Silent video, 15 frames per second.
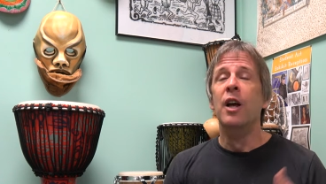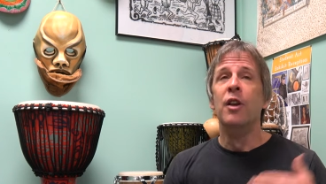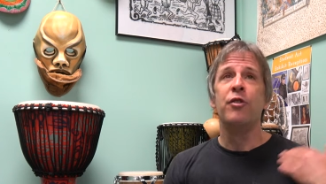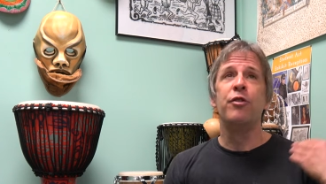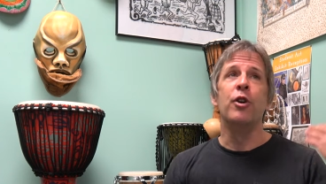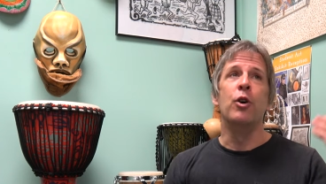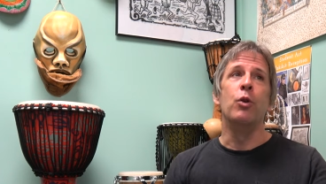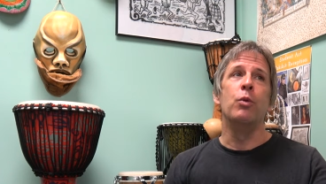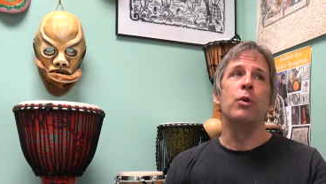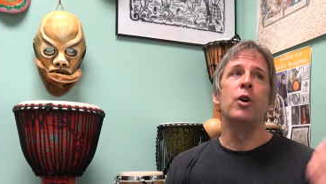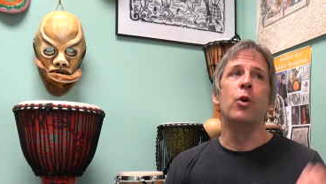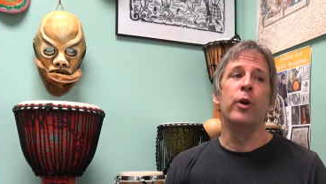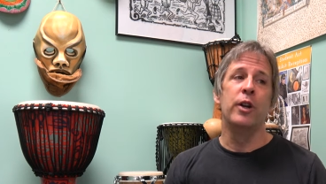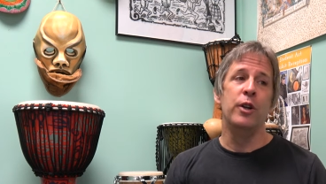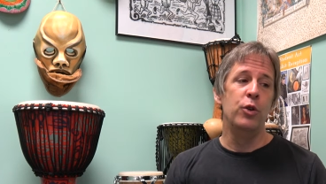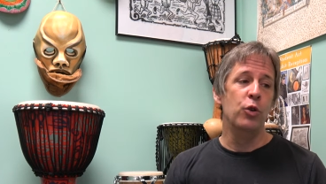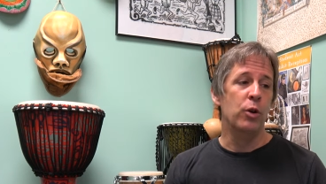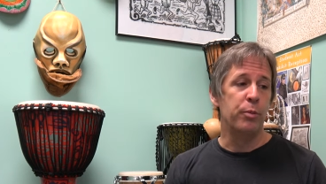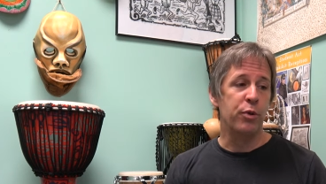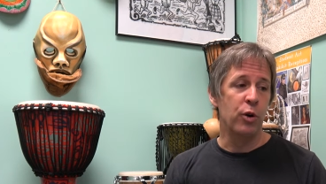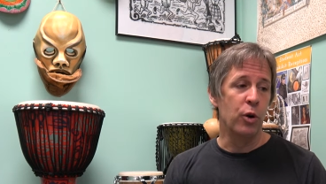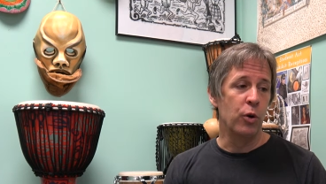Speaker 1: So going into
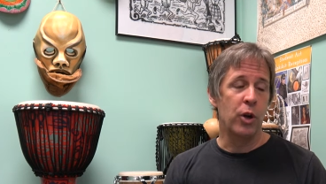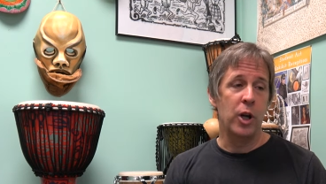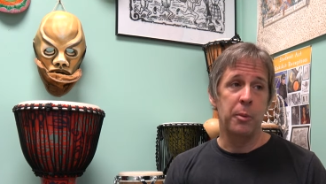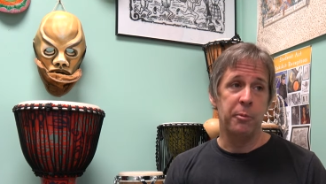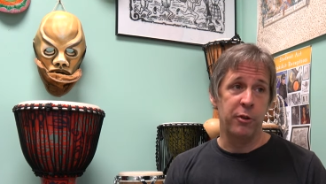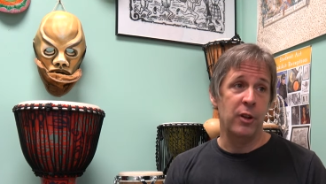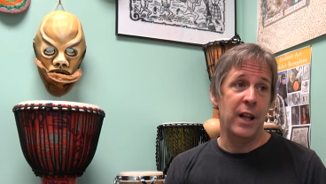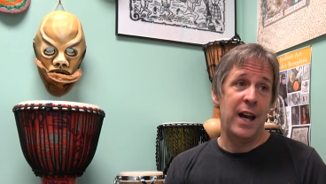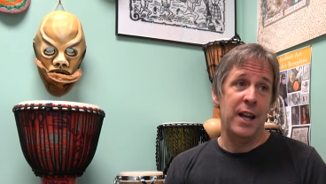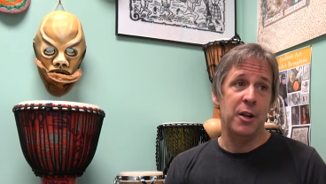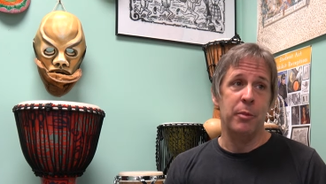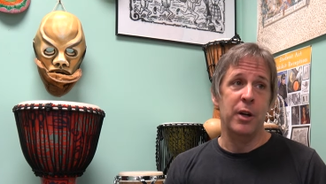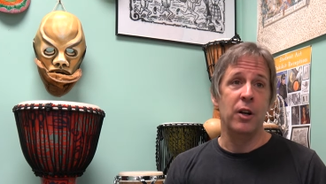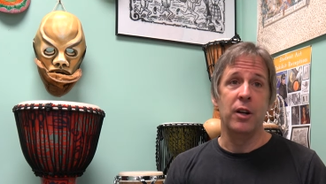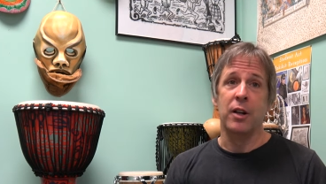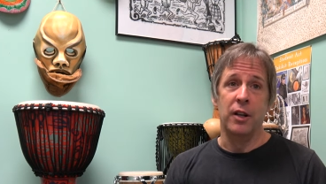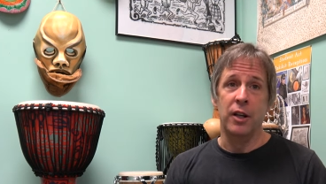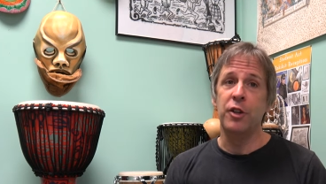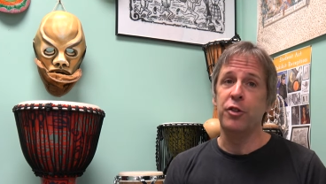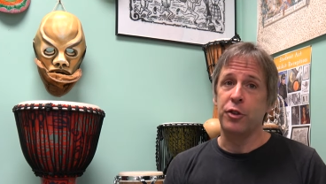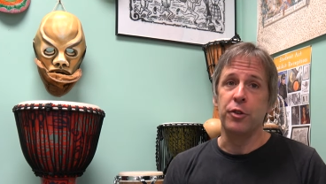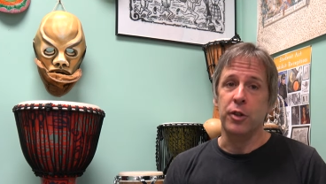a program for Latin American
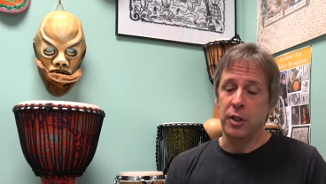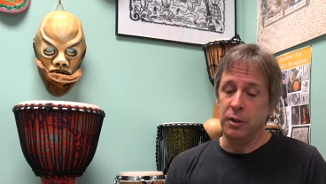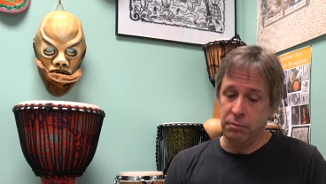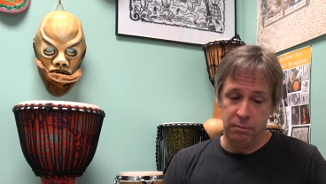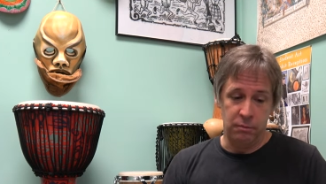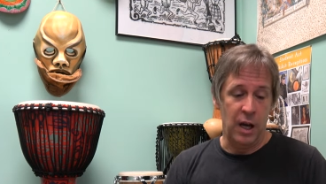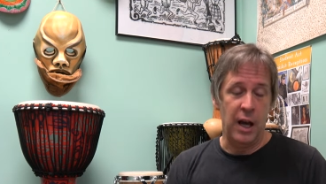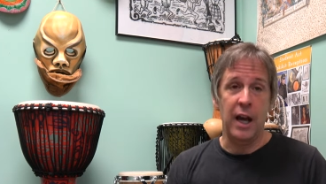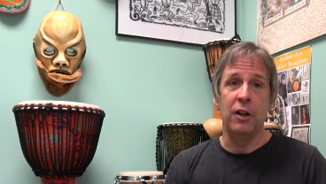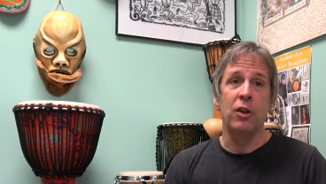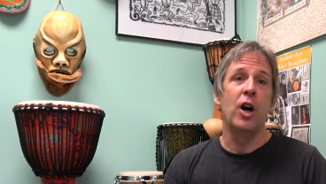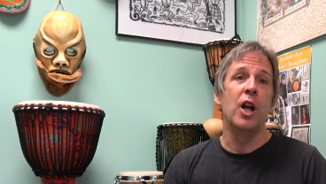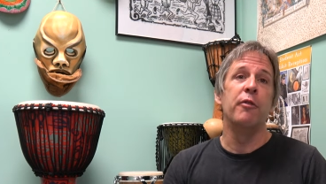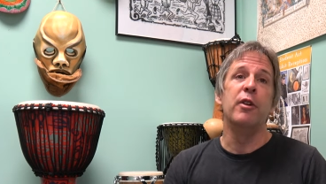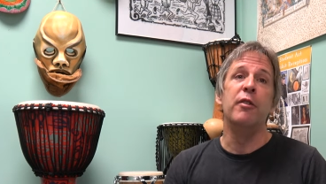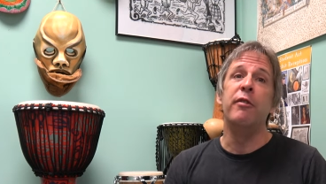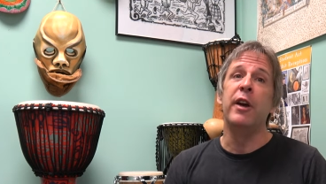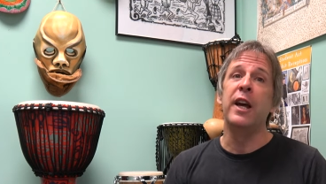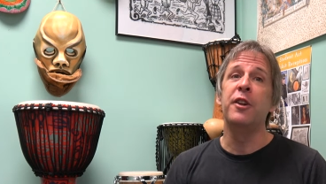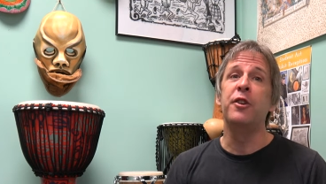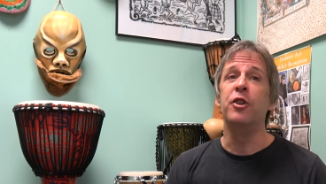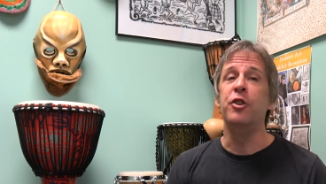history, I had a lot of
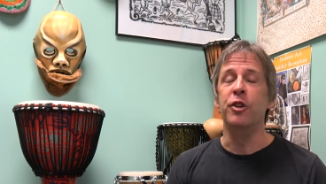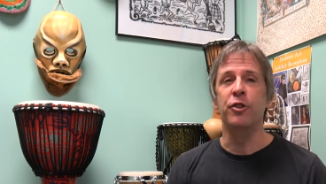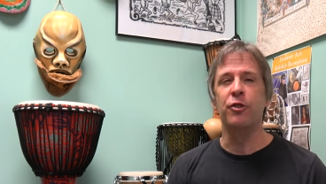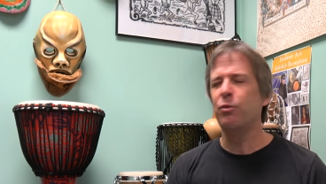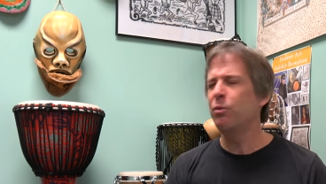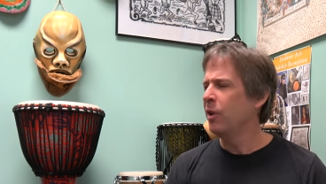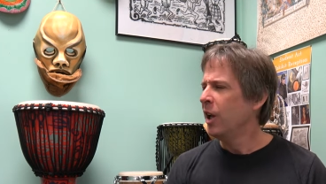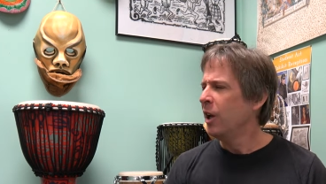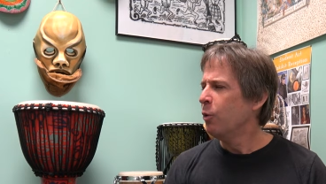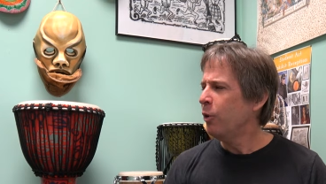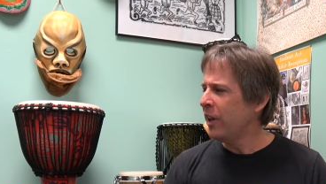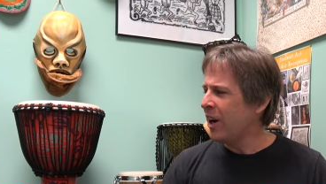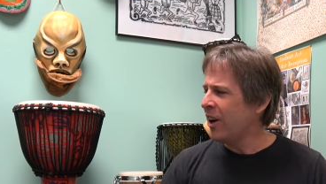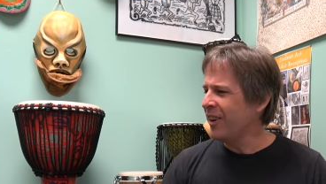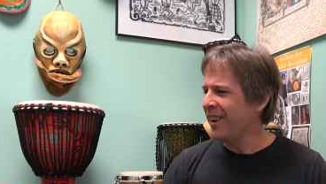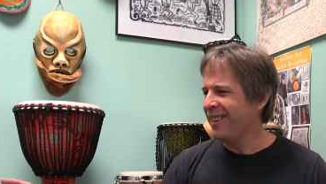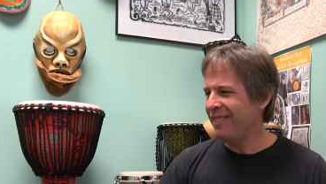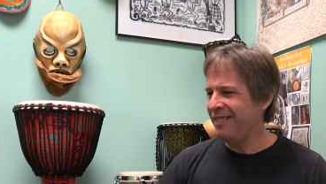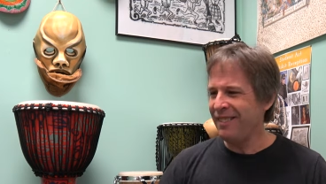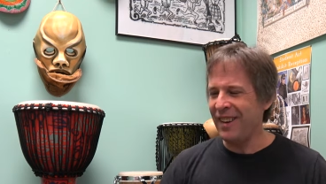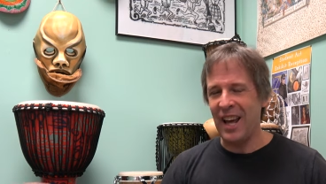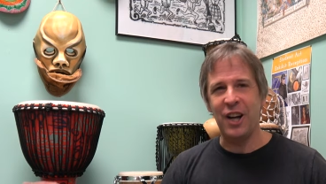advantages without
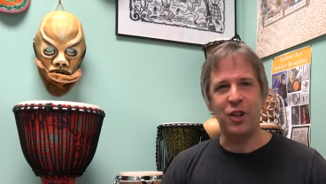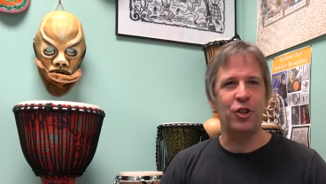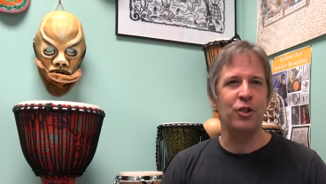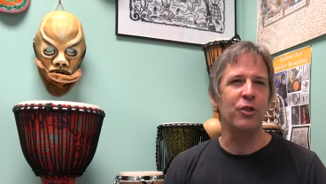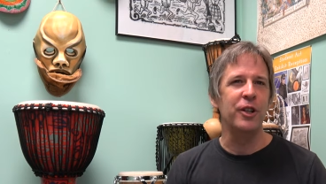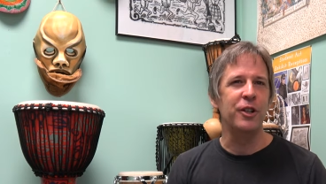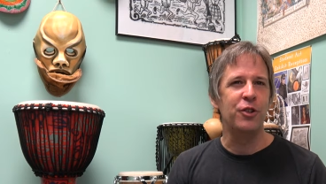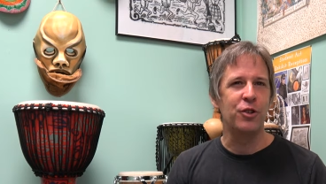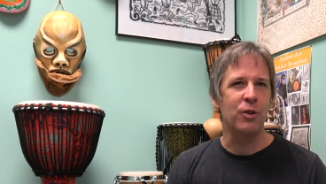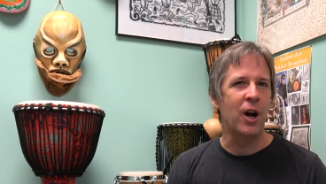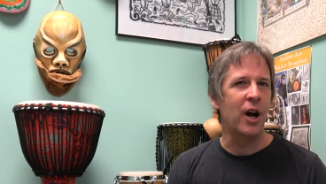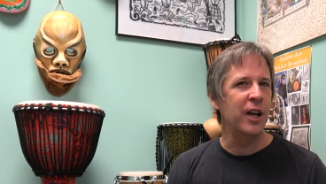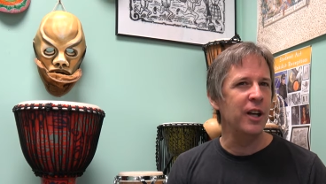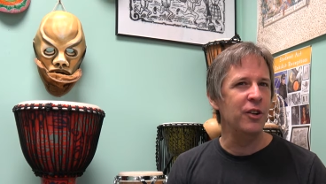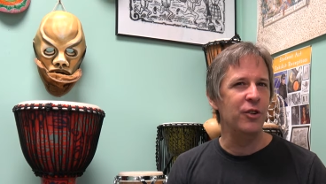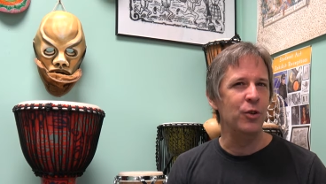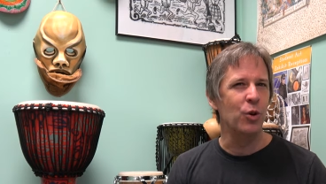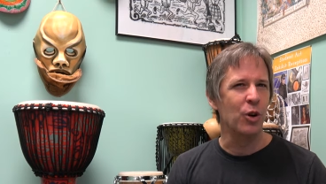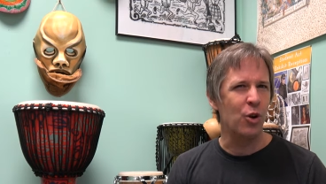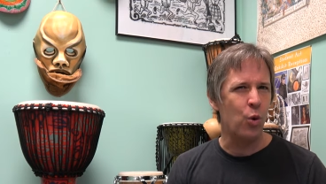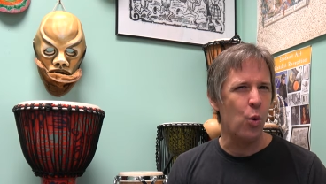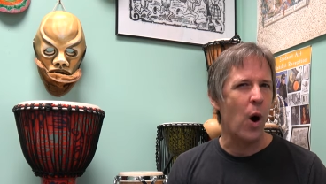actually trying to
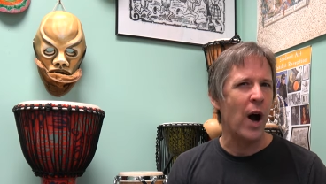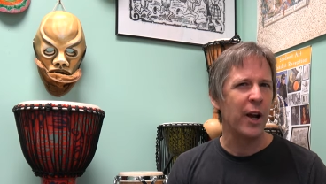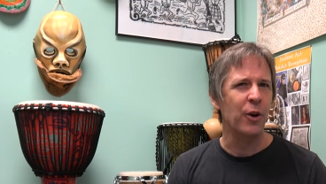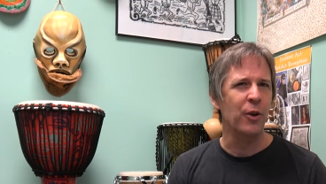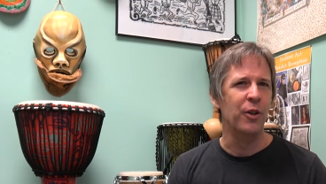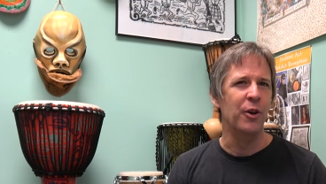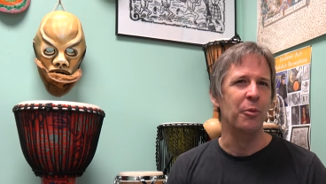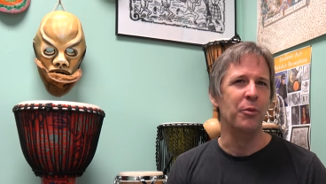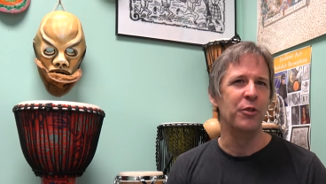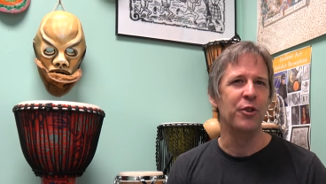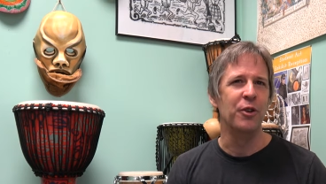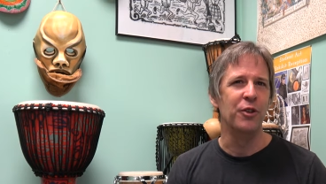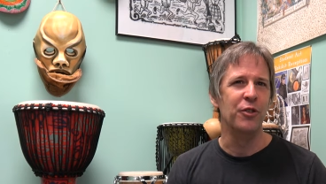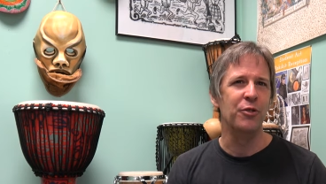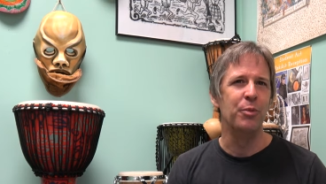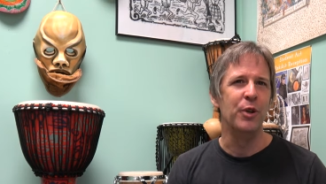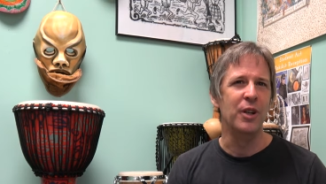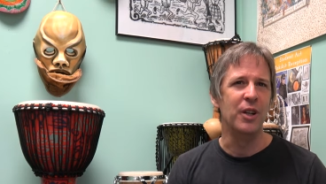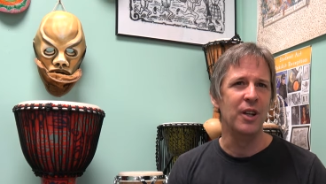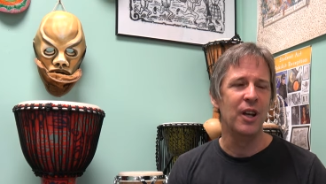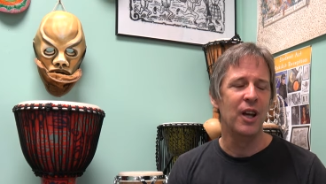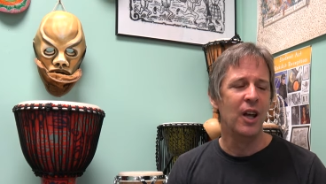acquire them, so to
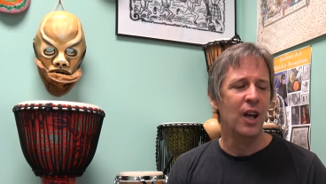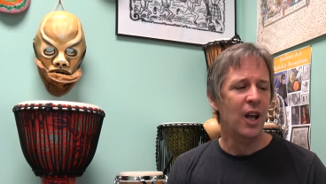speak.